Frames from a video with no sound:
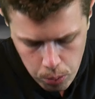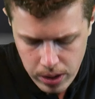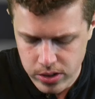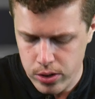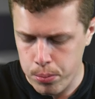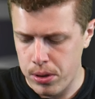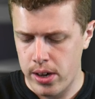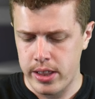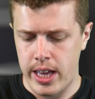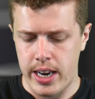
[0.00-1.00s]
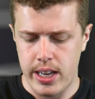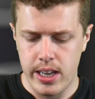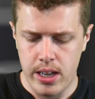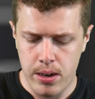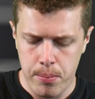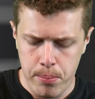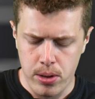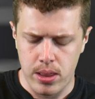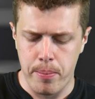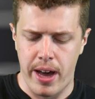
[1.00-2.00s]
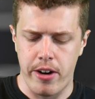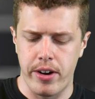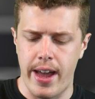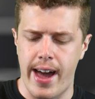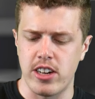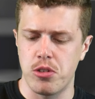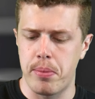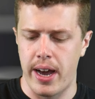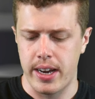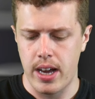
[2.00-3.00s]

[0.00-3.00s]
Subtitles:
once you plug that in, put the battery hatch back